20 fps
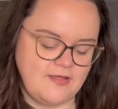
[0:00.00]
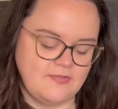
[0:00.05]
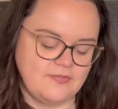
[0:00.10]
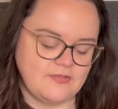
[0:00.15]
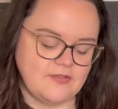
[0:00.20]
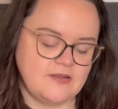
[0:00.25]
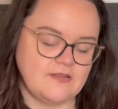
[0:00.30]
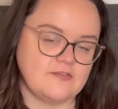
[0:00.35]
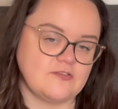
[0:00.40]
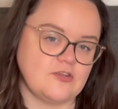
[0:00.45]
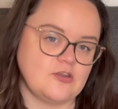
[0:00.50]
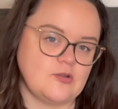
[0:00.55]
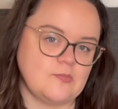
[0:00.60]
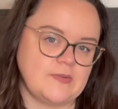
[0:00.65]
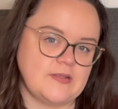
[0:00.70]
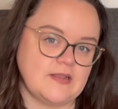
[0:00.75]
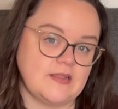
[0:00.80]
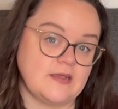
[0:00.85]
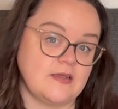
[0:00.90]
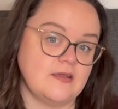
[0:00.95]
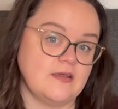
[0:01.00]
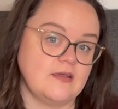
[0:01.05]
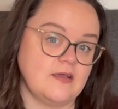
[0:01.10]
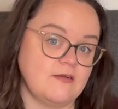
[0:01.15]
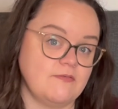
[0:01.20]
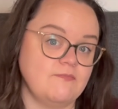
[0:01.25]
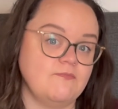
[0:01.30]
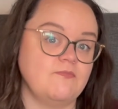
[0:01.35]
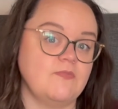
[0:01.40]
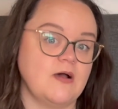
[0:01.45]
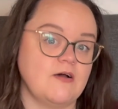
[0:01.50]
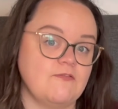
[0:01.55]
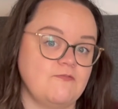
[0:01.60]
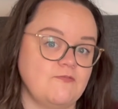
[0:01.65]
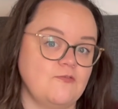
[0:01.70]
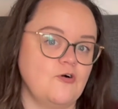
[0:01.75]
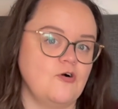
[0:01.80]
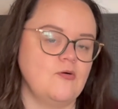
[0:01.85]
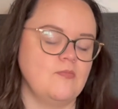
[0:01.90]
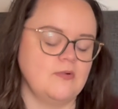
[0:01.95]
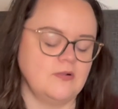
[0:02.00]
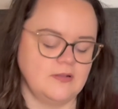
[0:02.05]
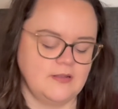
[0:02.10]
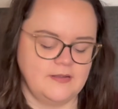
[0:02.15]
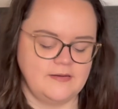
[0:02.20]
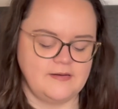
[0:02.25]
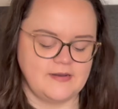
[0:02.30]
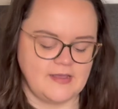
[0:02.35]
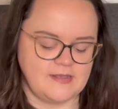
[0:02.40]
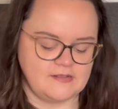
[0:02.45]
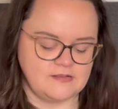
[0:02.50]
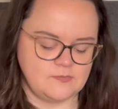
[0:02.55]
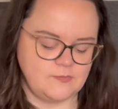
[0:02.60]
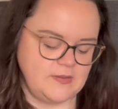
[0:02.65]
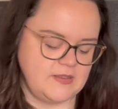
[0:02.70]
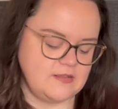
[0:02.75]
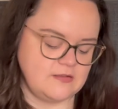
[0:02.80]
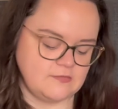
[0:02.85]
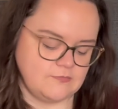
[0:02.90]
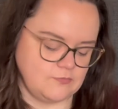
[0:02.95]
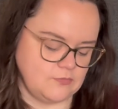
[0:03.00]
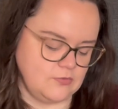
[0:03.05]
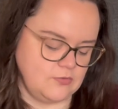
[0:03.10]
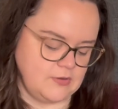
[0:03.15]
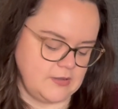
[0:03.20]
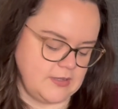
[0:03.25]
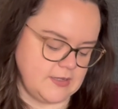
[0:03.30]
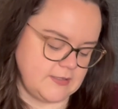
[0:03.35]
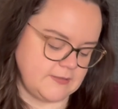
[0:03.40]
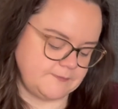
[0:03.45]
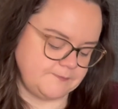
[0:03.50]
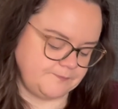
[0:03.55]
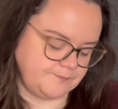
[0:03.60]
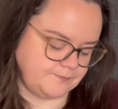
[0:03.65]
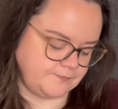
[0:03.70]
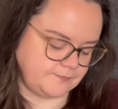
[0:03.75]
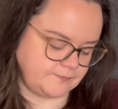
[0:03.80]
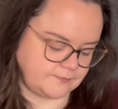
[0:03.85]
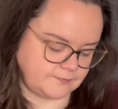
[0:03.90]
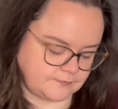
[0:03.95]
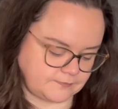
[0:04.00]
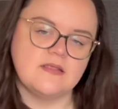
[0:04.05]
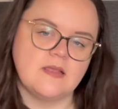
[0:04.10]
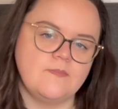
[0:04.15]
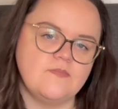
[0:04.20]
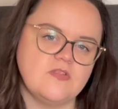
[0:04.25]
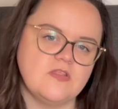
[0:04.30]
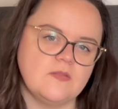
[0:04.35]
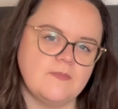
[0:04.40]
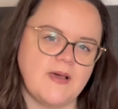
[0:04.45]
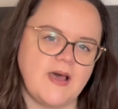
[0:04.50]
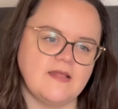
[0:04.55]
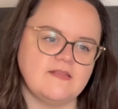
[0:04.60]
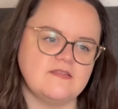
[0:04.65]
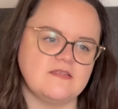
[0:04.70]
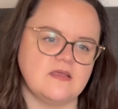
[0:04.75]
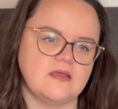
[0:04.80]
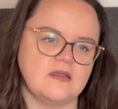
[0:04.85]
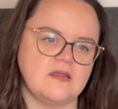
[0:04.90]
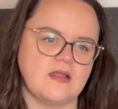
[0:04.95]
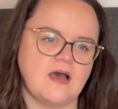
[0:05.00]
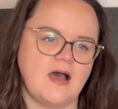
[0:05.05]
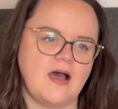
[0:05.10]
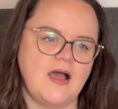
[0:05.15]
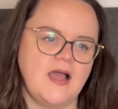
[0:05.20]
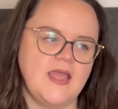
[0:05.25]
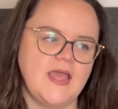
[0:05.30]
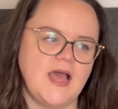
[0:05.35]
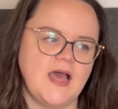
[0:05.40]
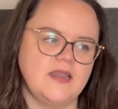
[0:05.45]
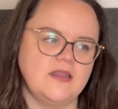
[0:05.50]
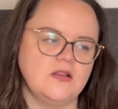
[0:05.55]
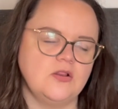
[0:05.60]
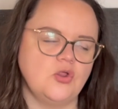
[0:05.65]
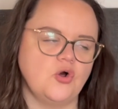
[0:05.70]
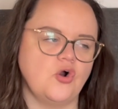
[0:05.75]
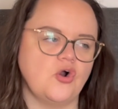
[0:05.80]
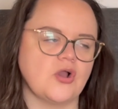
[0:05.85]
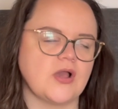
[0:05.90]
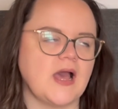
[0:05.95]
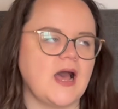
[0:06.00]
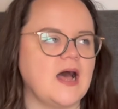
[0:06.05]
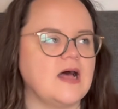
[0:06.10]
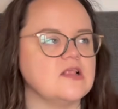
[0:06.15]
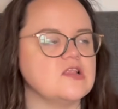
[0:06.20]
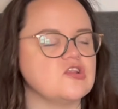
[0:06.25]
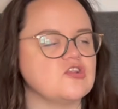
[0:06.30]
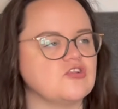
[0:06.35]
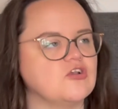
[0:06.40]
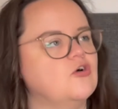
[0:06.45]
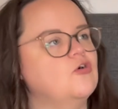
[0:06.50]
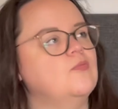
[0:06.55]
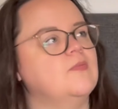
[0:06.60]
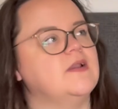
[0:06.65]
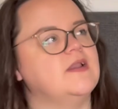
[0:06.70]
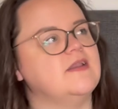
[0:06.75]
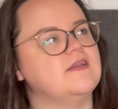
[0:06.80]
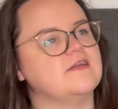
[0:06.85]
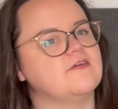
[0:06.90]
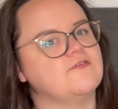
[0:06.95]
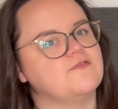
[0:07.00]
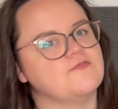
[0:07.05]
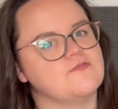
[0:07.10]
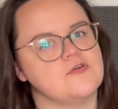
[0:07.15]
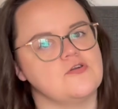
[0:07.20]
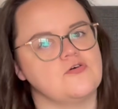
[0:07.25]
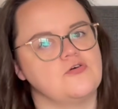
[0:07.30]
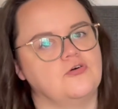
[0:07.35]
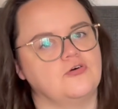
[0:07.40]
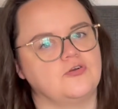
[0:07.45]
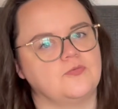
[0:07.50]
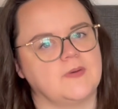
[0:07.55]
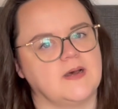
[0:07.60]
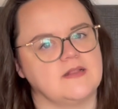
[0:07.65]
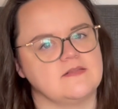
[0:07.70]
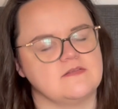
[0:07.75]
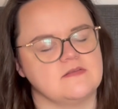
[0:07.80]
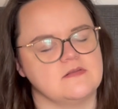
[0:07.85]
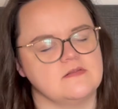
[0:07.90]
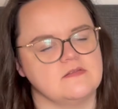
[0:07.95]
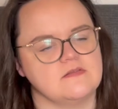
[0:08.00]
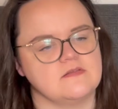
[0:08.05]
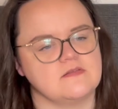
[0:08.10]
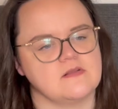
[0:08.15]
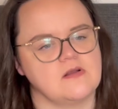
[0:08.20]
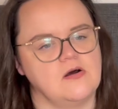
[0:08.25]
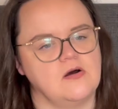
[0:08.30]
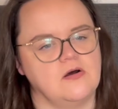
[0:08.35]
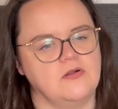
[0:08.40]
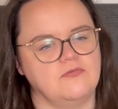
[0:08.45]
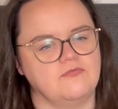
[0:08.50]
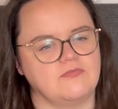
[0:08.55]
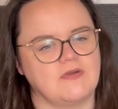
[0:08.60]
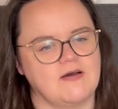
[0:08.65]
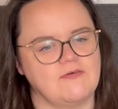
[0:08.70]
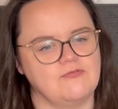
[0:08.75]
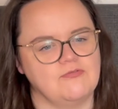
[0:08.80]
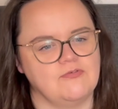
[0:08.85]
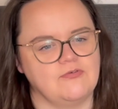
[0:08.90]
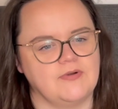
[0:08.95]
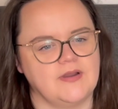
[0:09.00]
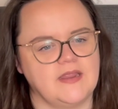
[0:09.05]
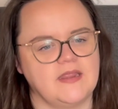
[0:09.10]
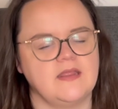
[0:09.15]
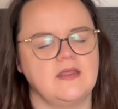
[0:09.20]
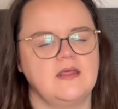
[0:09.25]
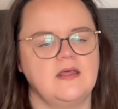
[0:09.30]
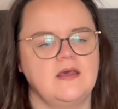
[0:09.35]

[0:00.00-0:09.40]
that it's going to be like a formal and nice piece for her. In terms of the pattern, I had a look at so many different hood patterns on Ravelry,